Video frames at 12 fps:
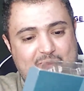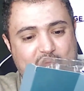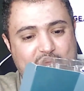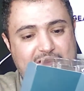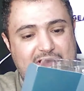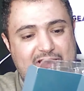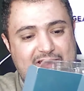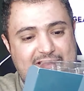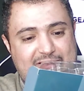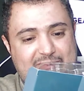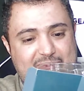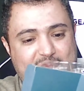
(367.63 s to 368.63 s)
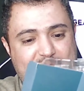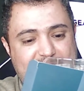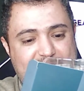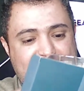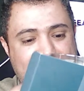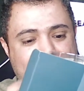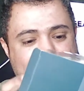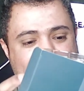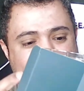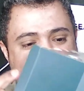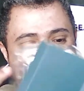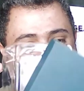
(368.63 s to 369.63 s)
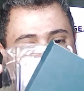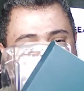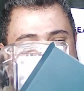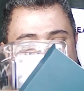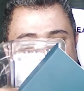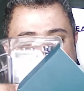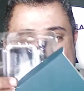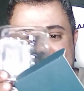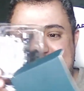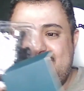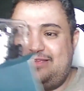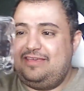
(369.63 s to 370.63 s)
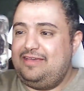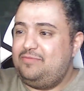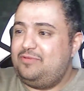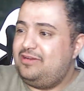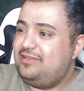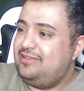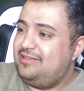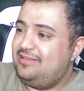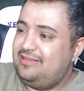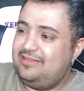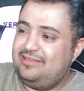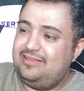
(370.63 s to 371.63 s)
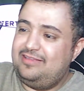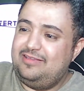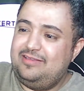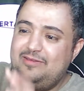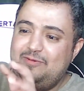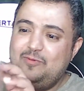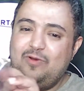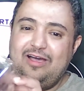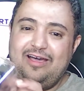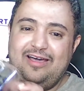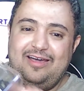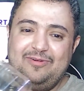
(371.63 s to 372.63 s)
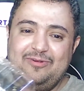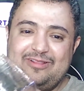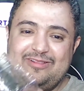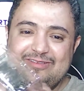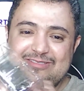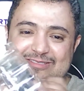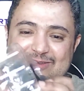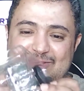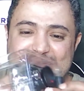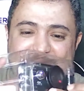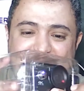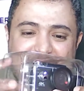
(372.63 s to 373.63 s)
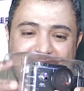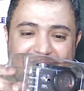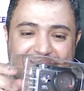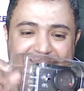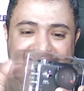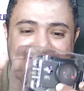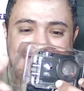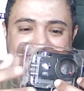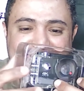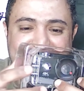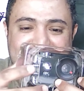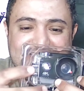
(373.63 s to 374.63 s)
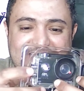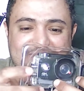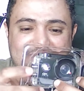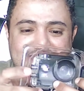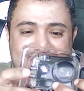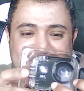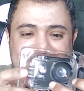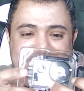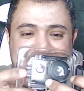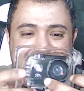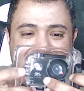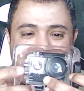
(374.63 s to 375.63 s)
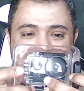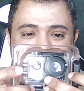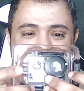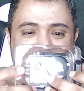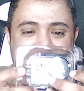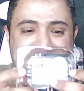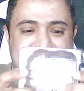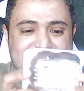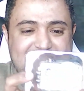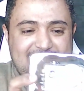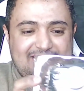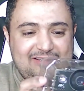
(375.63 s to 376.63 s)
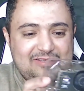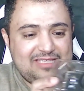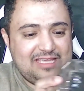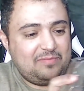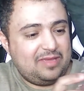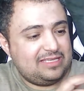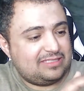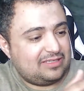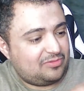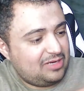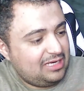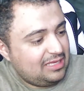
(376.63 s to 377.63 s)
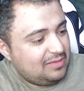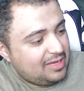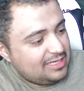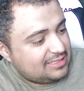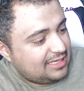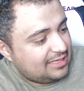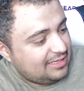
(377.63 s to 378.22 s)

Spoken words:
Wow, wow, wow, wow. This is the camera. Wow, it looks so small. Amazing, amazing. It looks amazing, really amazing.